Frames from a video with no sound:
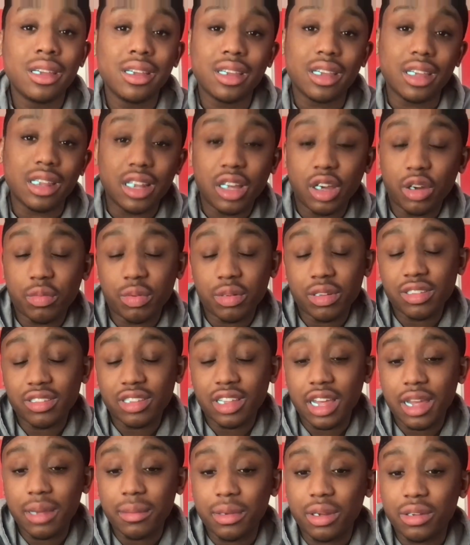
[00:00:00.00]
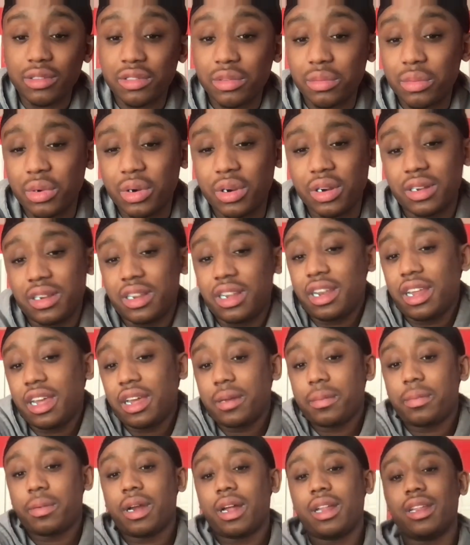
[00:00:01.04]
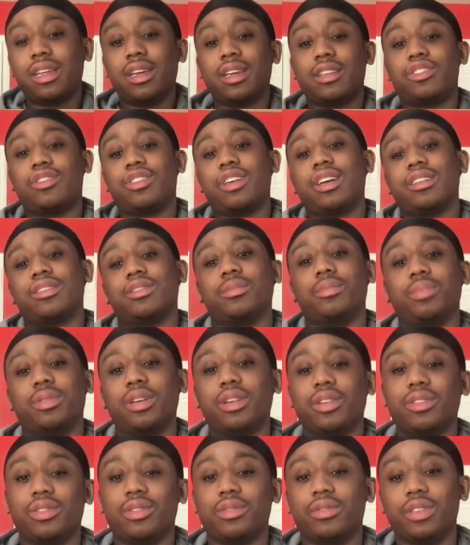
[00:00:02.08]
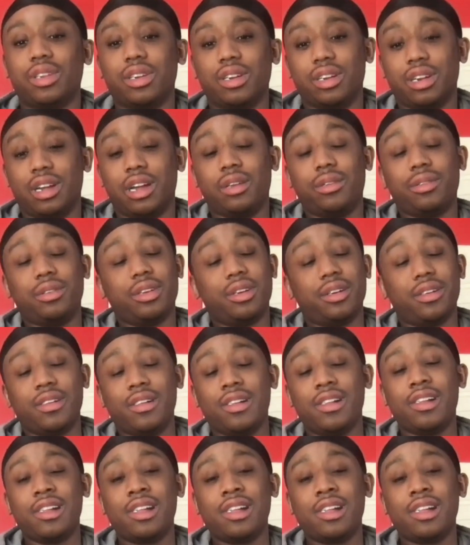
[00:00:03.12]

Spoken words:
can help his game out some more, and then they could probably attract some players over there. I don't know.